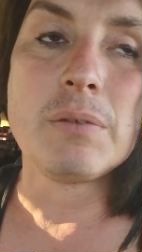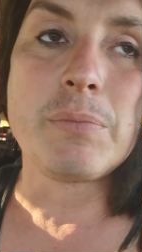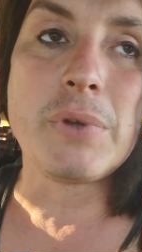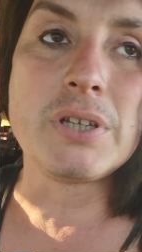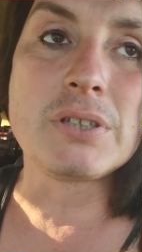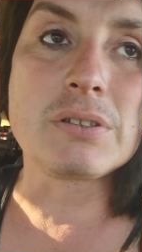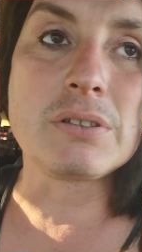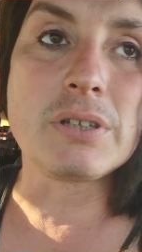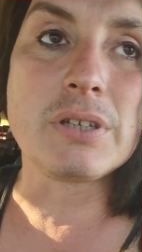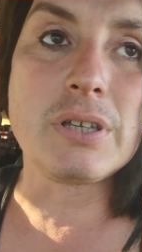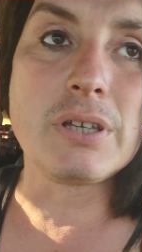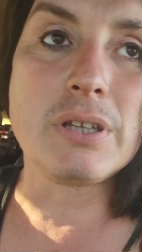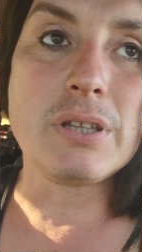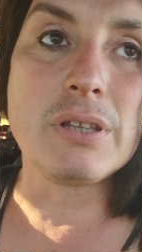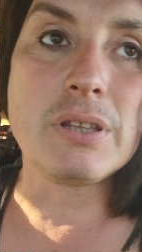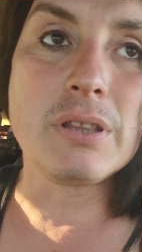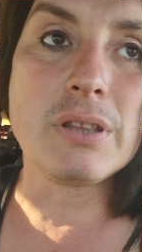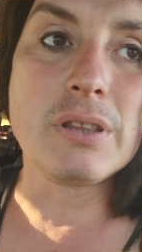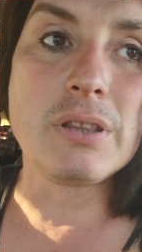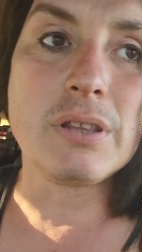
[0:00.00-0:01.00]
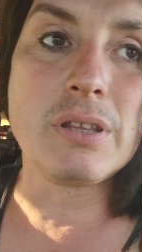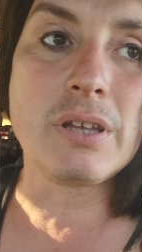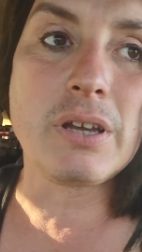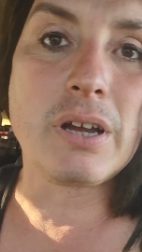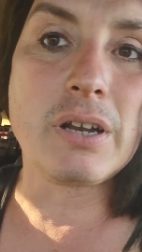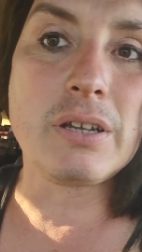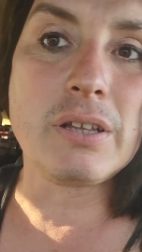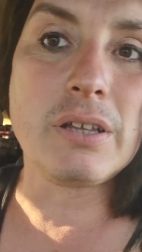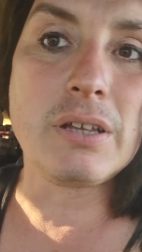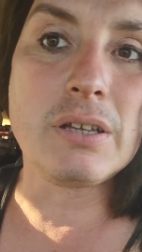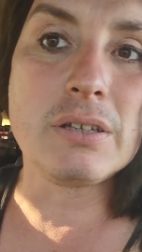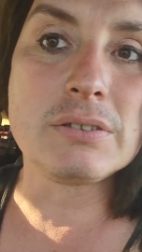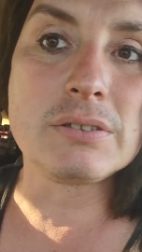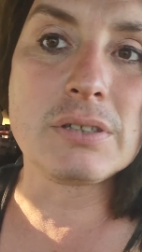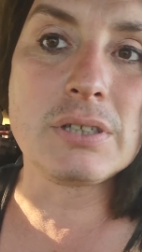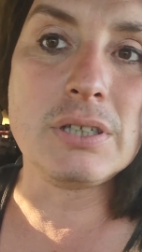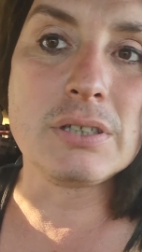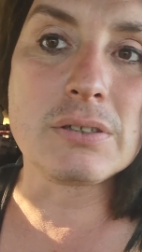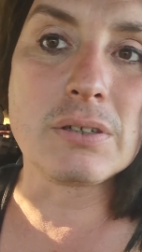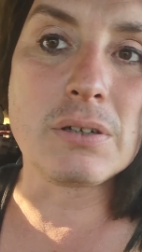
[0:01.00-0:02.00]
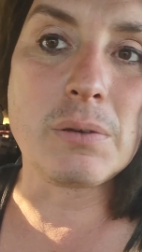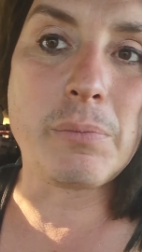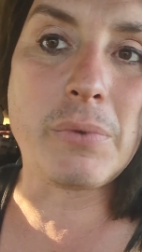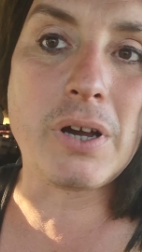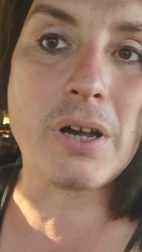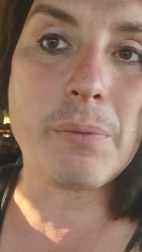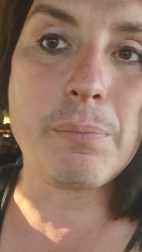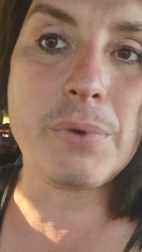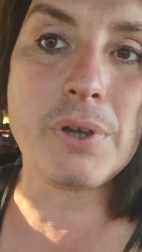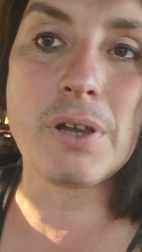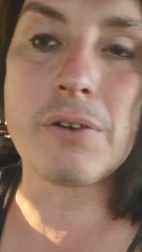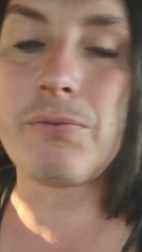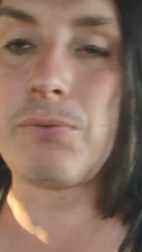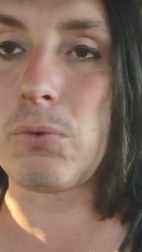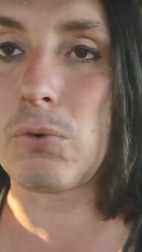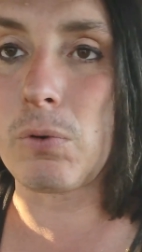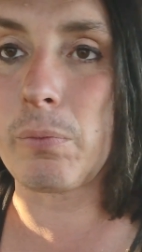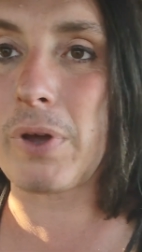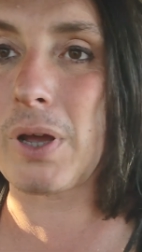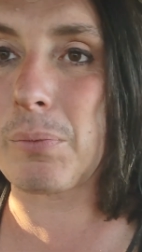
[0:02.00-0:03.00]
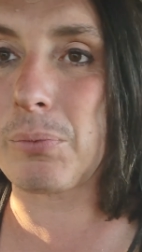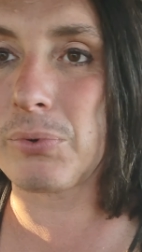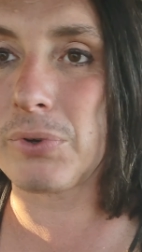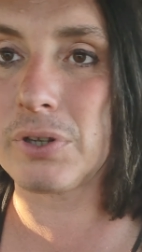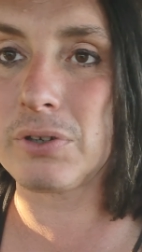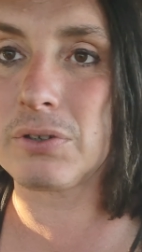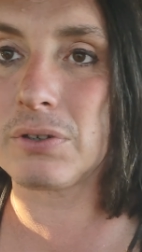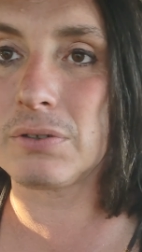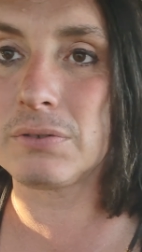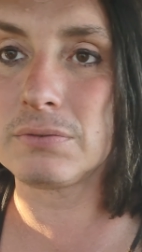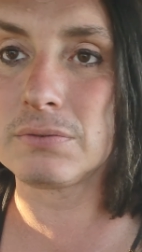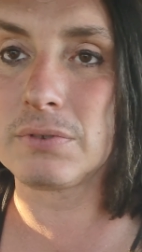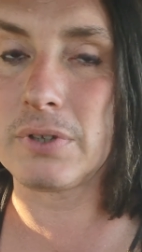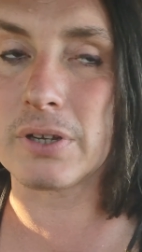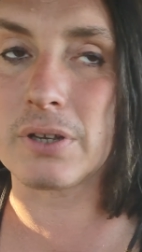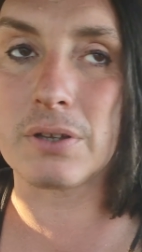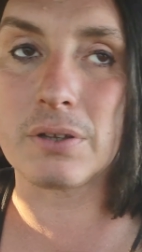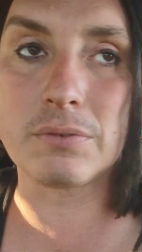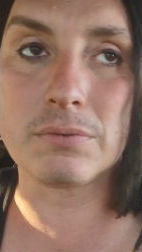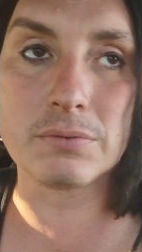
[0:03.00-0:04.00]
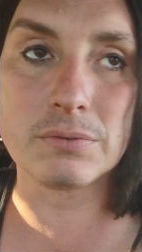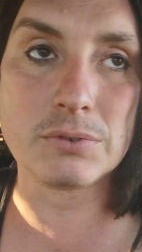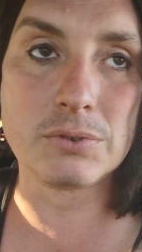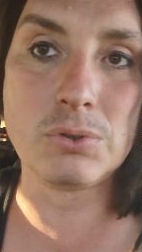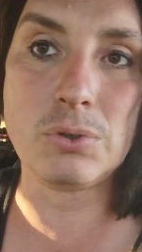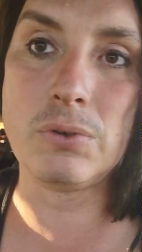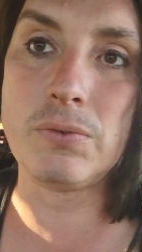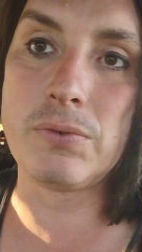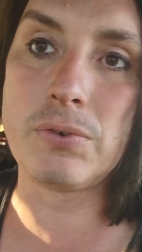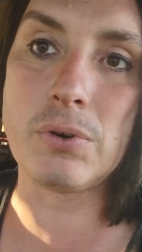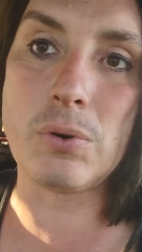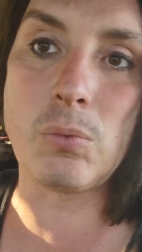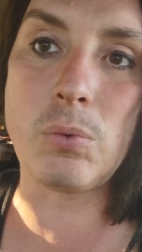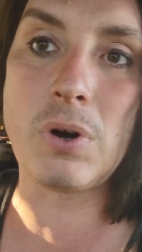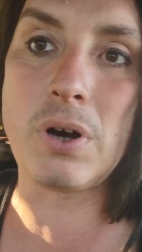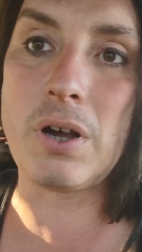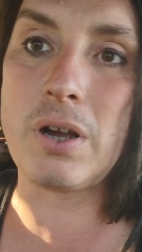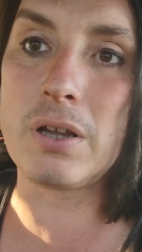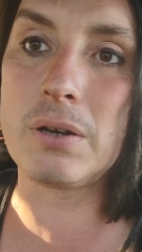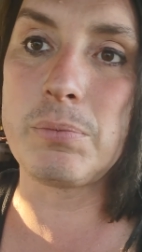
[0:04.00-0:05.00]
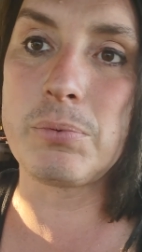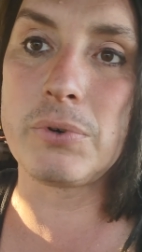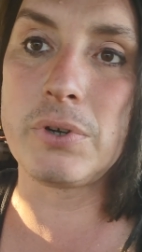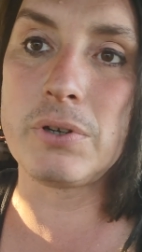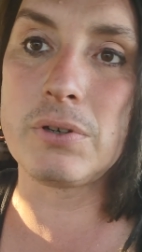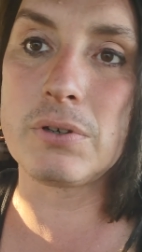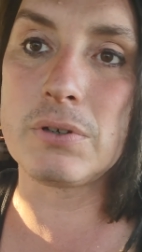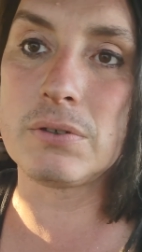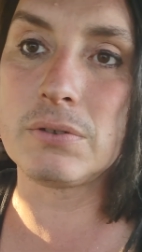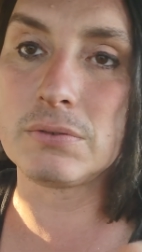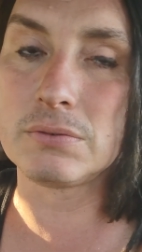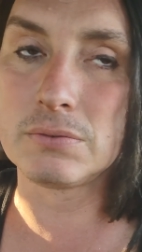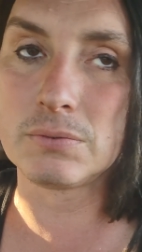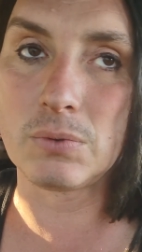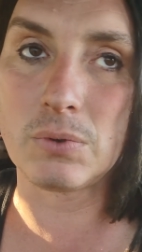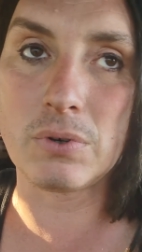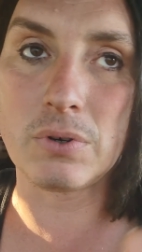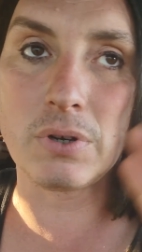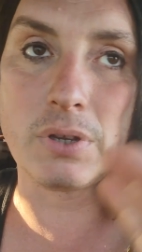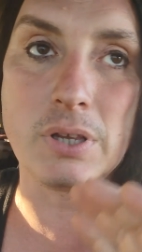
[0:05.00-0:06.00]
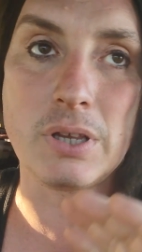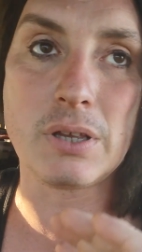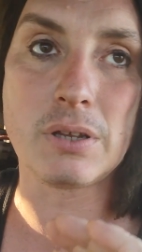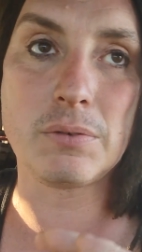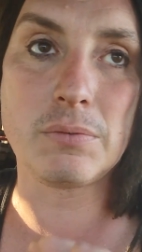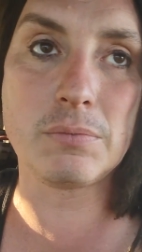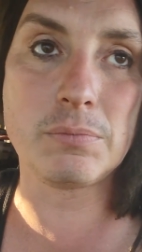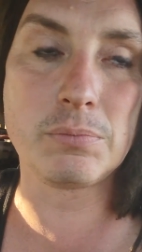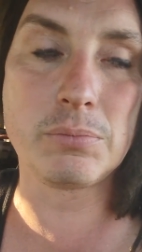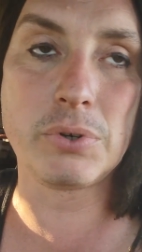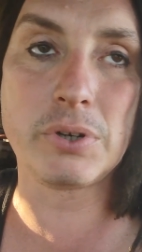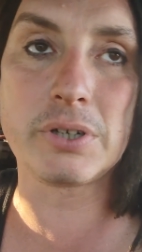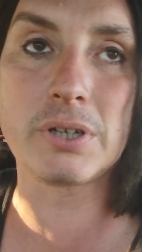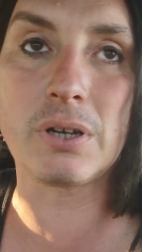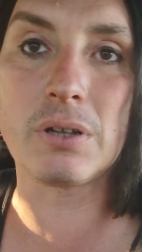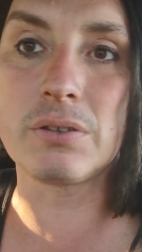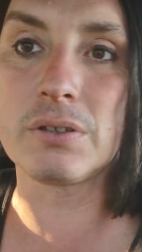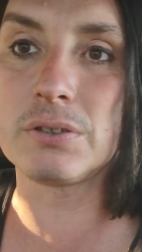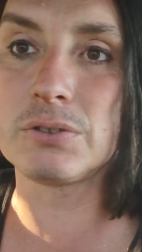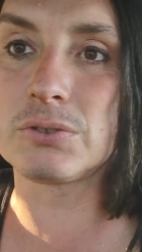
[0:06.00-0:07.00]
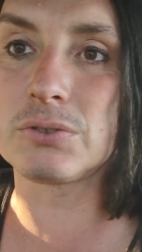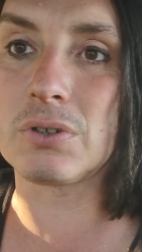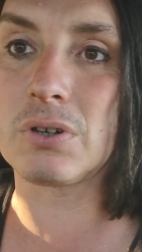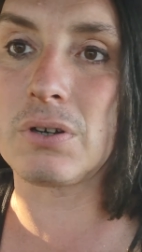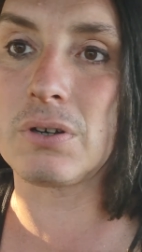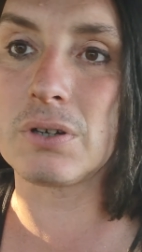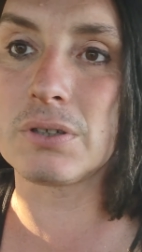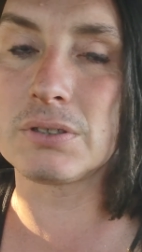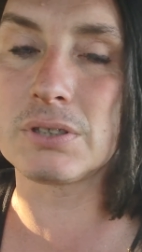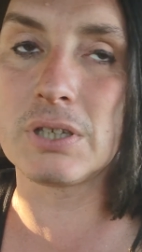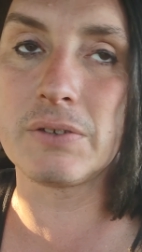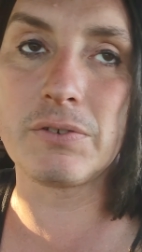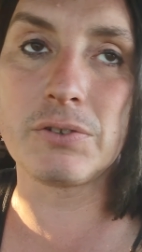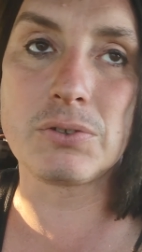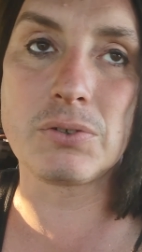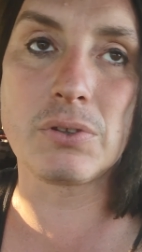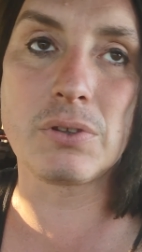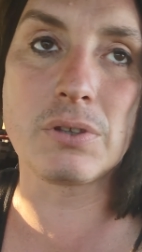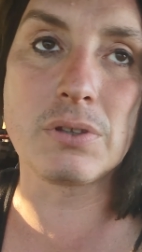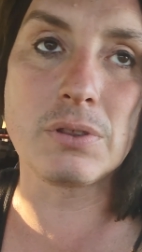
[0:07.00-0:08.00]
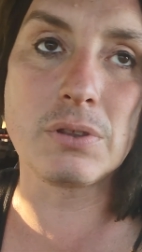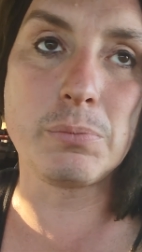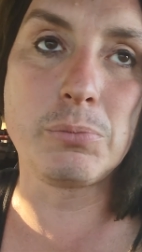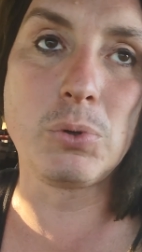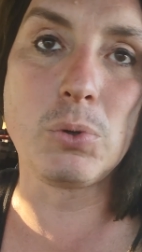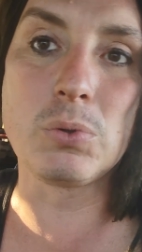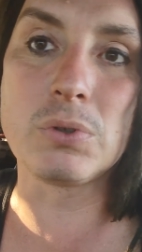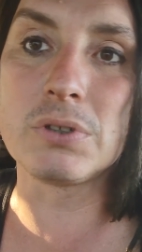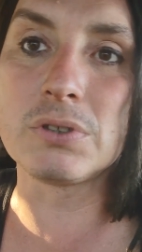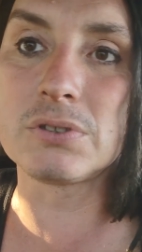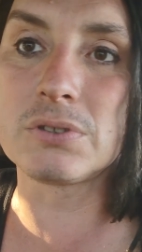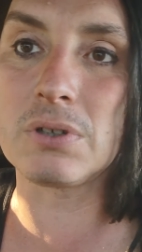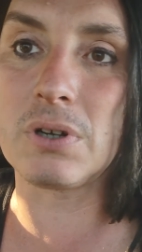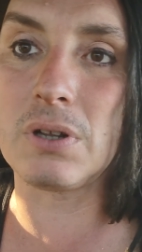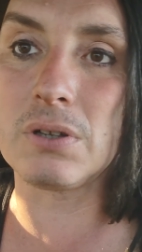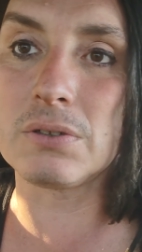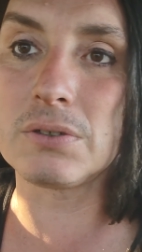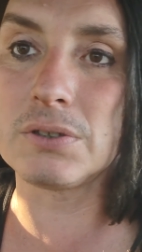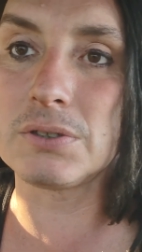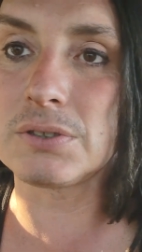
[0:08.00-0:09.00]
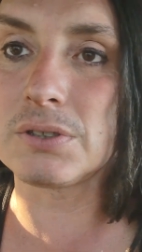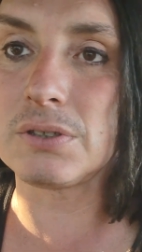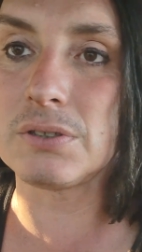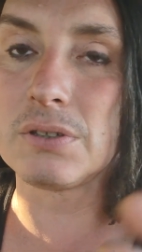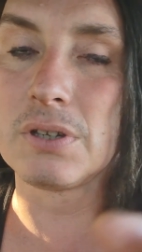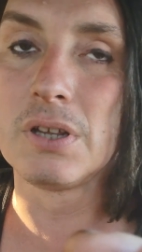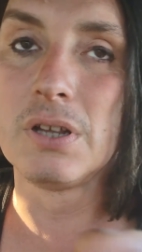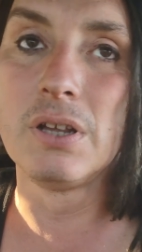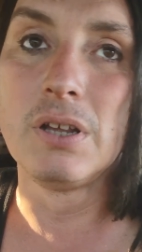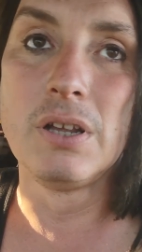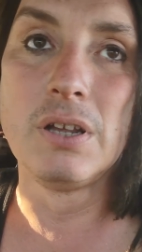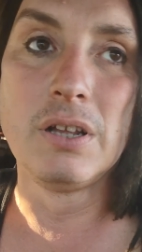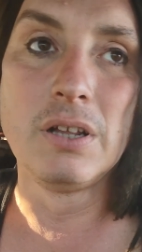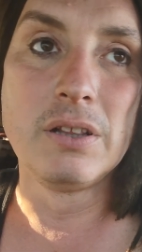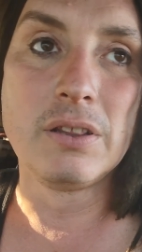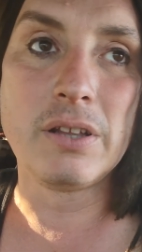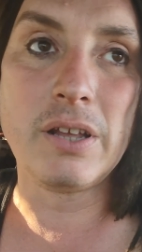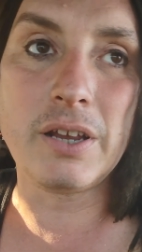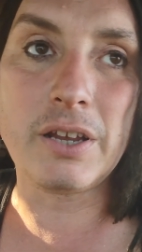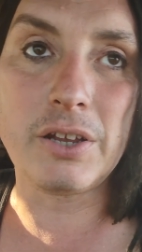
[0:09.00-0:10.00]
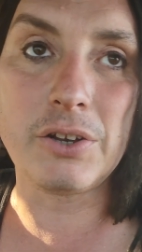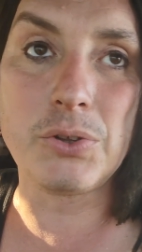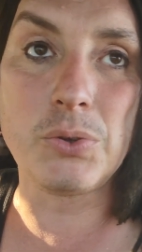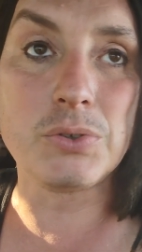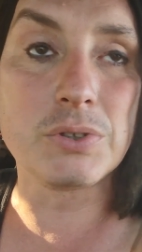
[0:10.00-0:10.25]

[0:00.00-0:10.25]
basically, the idea is he's going to buy a big format printer, like a two foot wide printer where he can print out these drawings, give it to the, the pool installers, and they can